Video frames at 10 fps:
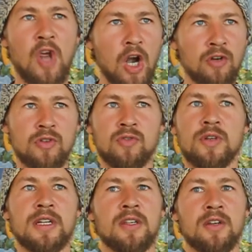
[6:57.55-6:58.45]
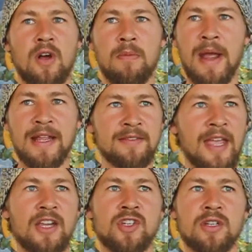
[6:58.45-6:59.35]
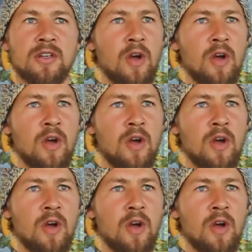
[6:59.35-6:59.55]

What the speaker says: dark retreat, you know, meditation,